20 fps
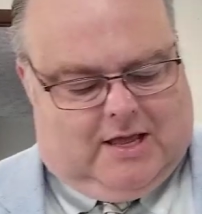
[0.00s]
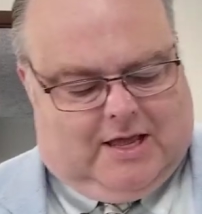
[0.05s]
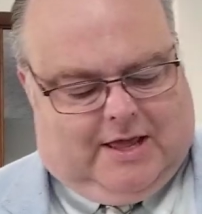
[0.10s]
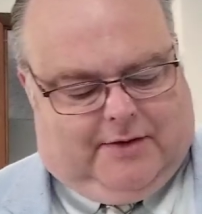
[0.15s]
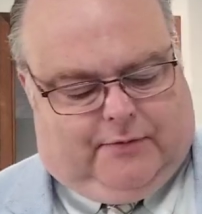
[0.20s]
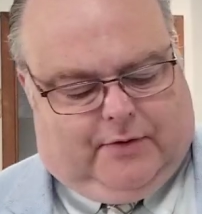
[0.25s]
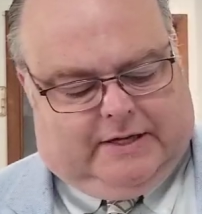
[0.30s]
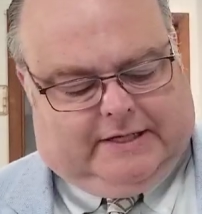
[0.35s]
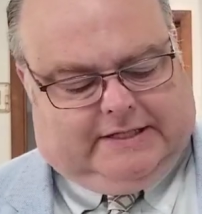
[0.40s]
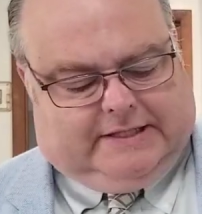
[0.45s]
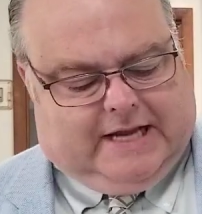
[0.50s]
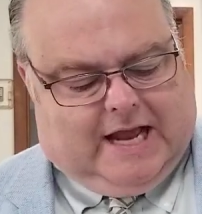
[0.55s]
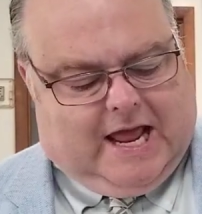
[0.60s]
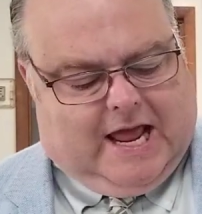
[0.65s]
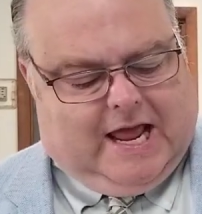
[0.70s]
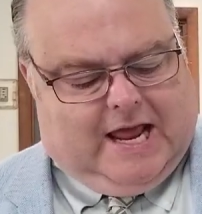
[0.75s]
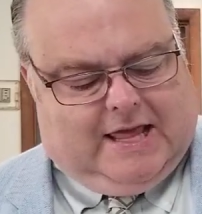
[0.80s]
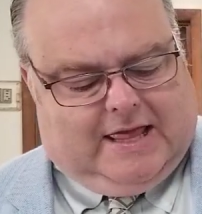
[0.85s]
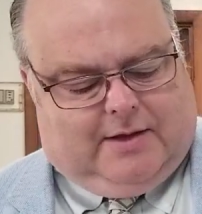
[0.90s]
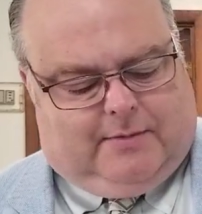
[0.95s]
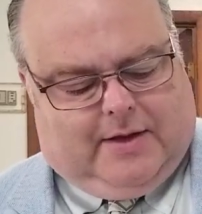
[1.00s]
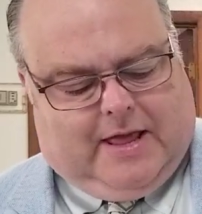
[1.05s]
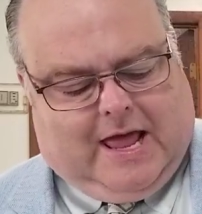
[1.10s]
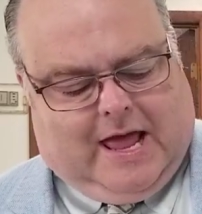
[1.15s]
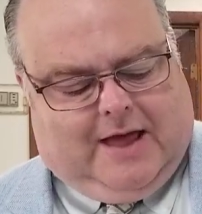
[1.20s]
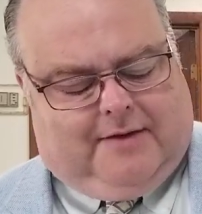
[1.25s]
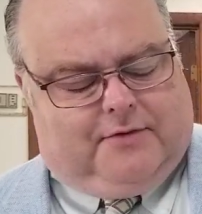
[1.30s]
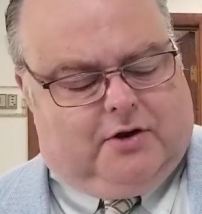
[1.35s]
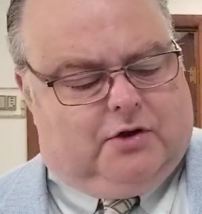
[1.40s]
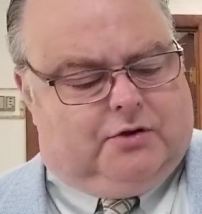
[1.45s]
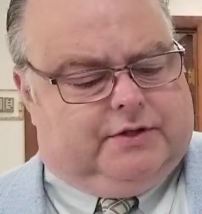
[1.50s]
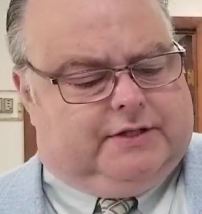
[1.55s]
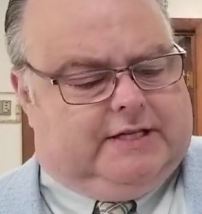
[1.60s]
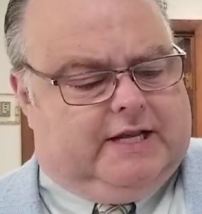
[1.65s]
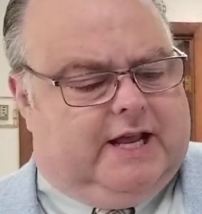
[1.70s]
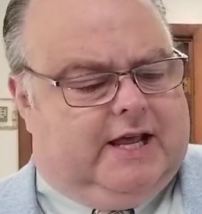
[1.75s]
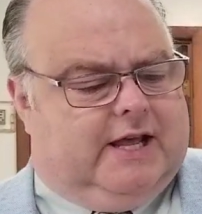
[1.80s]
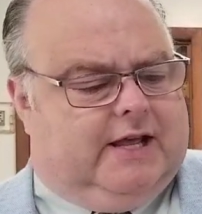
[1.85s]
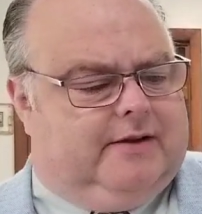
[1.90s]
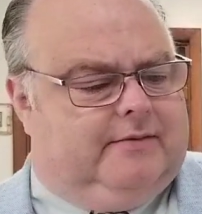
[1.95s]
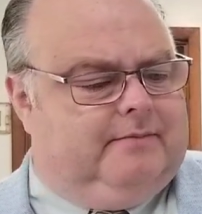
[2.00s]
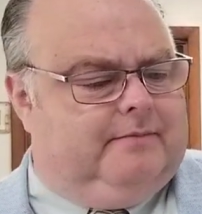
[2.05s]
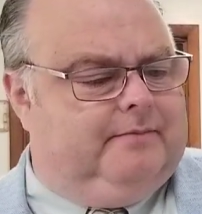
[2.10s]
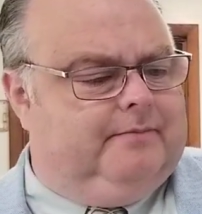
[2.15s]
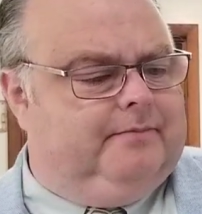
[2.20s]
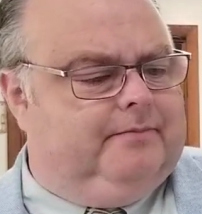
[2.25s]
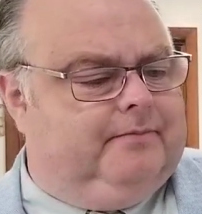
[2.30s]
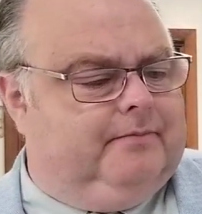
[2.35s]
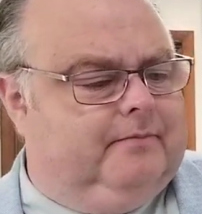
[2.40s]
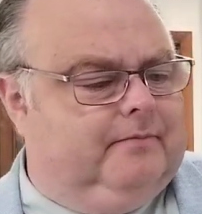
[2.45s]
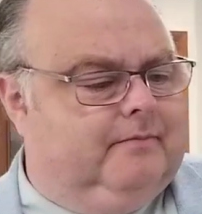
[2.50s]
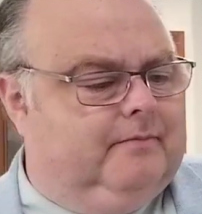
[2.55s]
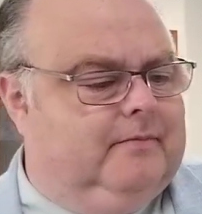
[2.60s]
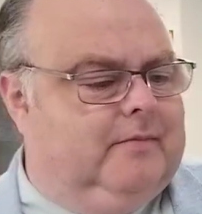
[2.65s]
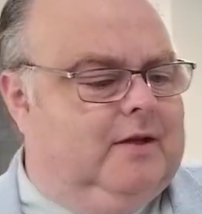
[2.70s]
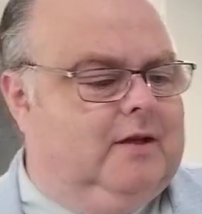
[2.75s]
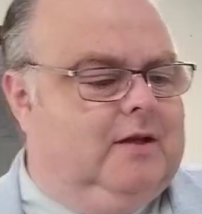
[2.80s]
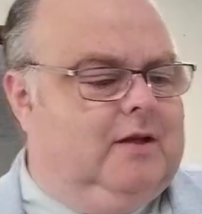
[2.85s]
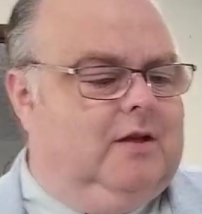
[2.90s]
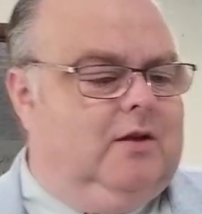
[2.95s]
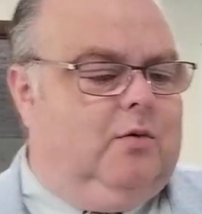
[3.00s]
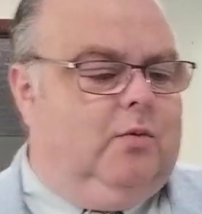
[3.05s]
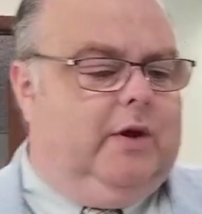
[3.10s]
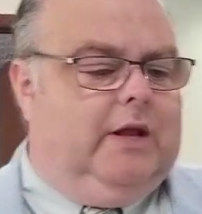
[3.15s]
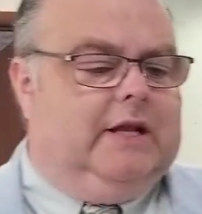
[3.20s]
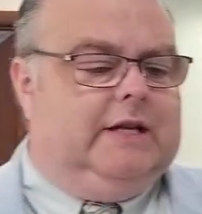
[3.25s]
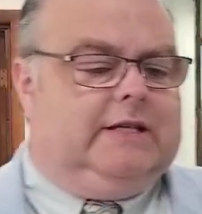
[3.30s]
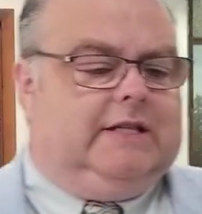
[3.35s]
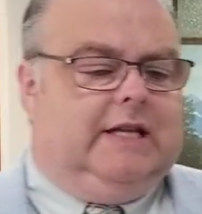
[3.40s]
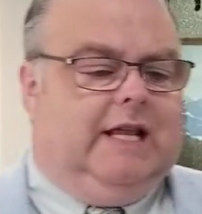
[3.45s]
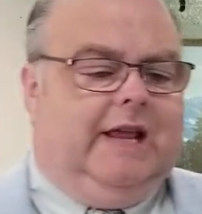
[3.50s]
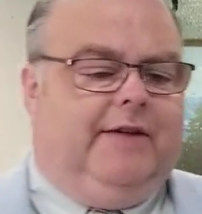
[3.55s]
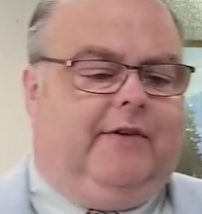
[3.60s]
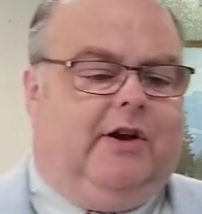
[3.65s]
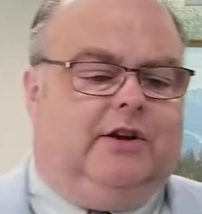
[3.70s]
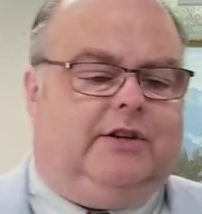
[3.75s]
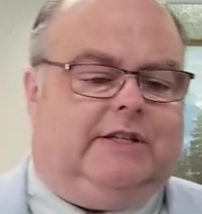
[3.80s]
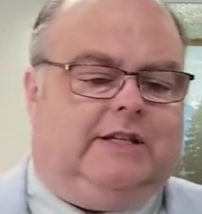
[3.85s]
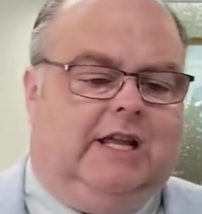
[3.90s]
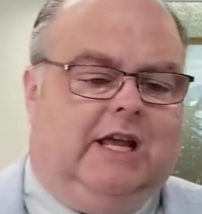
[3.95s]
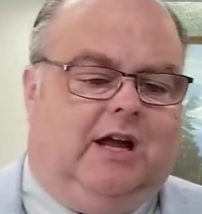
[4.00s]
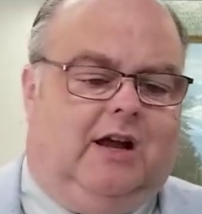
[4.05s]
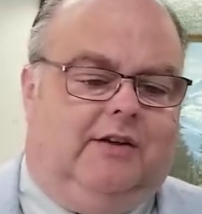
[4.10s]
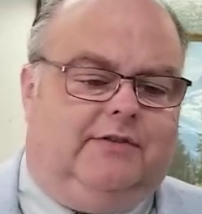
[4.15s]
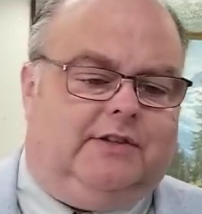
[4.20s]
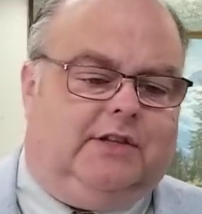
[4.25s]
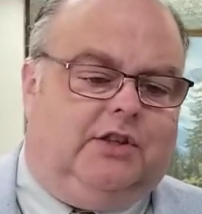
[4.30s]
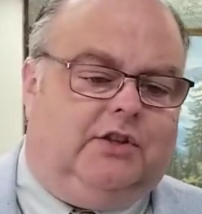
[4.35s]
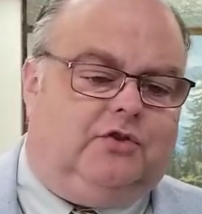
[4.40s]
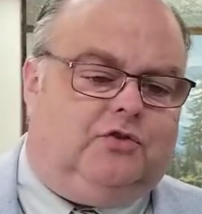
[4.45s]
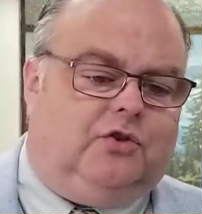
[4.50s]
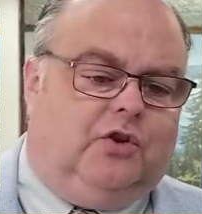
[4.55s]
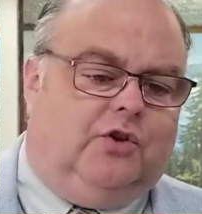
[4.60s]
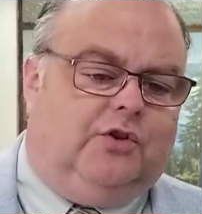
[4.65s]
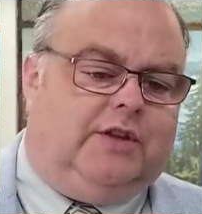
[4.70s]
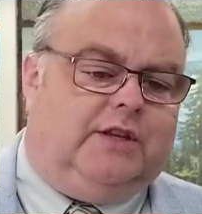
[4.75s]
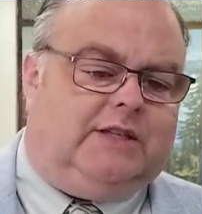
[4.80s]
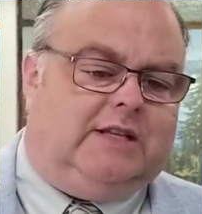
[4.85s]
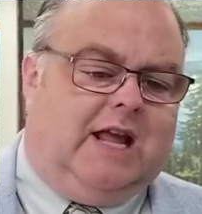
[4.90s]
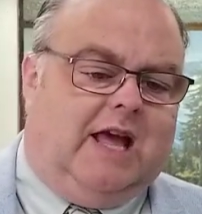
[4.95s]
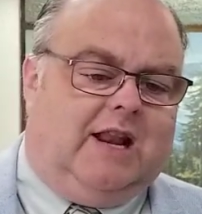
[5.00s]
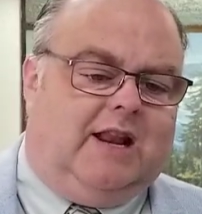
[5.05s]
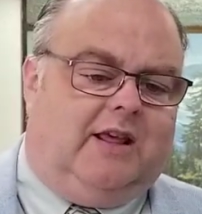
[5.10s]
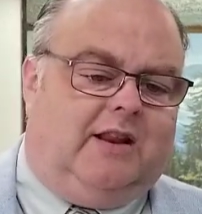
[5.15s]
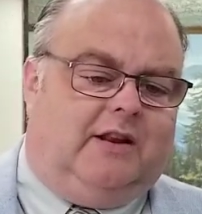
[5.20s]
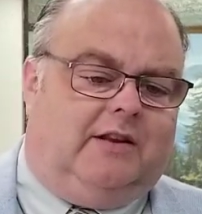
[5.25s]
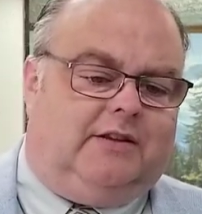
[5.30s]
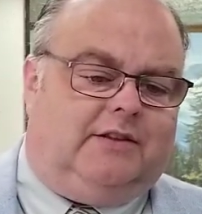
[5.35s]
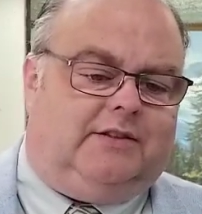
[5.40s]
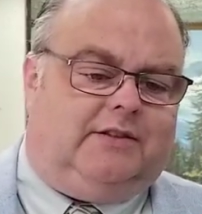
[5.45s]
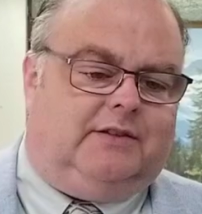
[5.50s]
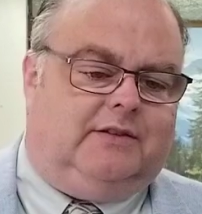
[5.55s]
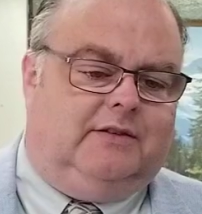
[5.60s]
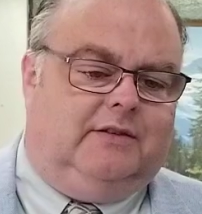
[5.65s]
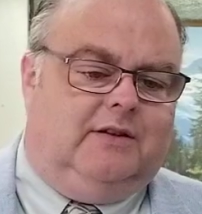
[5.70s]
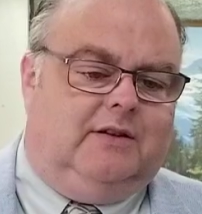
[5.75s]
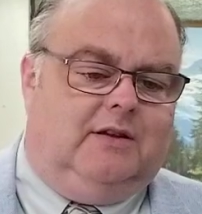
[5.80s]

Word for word: If we say that we have no sin, we deceive ourselves and the truth is not in us.